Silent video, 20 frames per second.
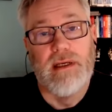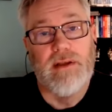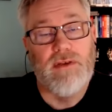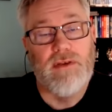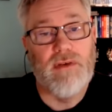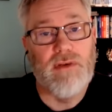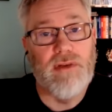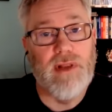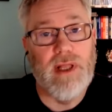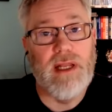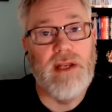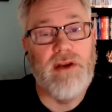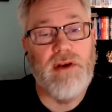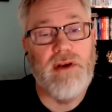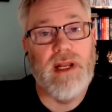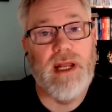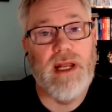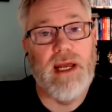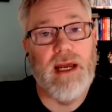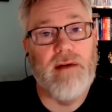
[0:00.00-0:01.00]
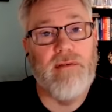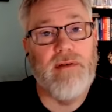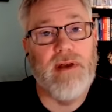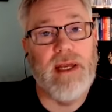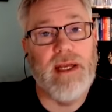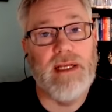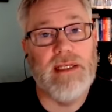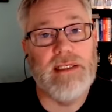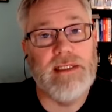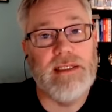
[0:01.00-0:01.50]
So then you could have
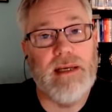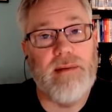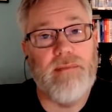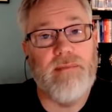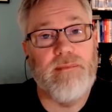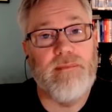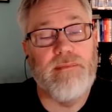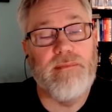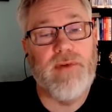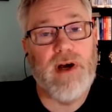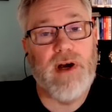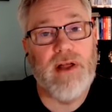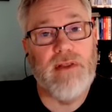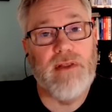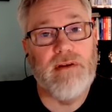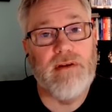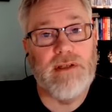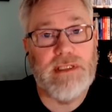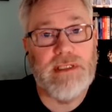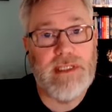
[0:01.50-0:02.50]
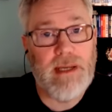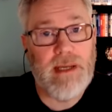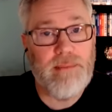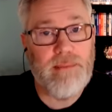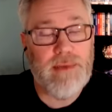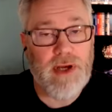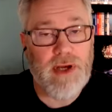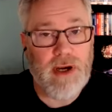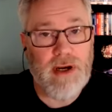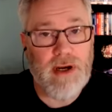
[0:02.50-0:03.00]
a
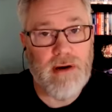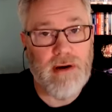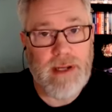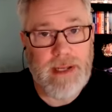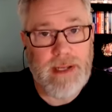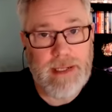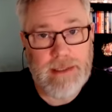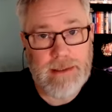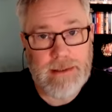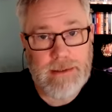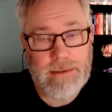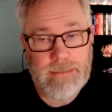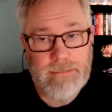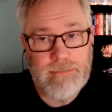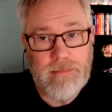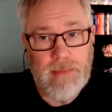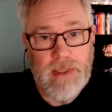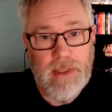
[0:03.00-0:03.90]
stepfather-stepdaughter dance.